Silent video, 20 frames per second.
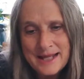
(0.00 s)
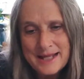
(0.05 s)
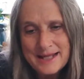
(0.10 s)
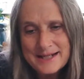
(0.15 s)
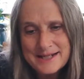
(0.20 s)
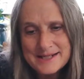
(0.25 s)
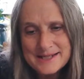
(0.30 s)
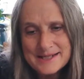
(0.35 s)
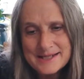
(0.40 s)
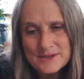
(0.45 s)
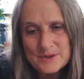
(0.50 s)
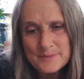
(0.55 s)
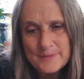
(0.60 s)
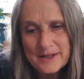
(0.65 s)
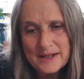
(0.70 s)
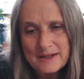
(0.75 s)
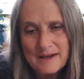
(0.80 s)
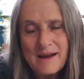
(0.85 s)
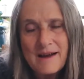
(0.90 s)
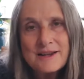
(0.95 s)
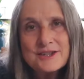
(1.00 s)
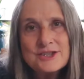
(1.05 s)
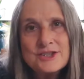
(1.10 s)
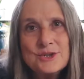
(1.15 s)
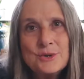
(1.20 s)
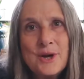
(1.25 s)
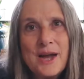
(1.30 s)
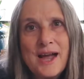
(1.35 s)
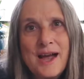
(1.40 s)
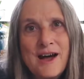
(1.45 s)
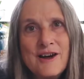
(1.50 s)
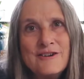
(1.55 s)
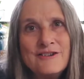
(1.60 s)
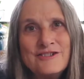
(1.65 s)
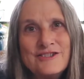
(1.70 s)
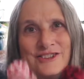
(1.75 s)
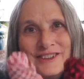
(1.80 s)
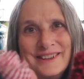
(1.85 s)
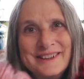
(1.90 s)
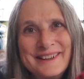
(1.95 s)
And I said, oh my gosh, you
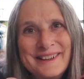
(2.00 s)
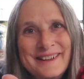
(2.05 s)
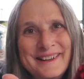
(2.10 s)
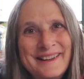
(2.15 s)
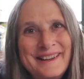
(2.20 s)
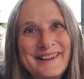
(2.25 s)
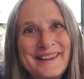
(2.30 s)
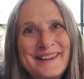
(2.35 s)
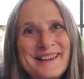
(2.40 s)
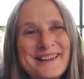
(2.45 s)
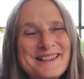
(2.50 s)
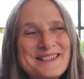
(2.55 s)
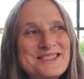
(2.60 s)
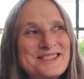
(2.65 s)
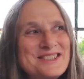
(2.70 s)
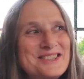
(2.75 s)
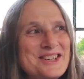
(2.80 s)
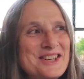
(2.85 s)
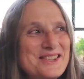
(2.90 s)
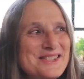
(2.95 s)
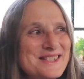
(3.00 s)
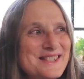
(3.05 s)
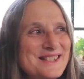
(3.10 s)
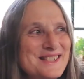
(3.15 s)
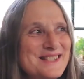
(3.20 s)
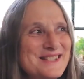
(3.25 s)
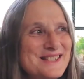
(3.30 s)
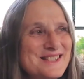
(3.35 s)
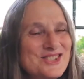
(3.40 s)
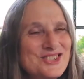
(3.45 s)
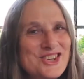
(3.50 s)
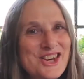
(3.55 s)
have Chelsea's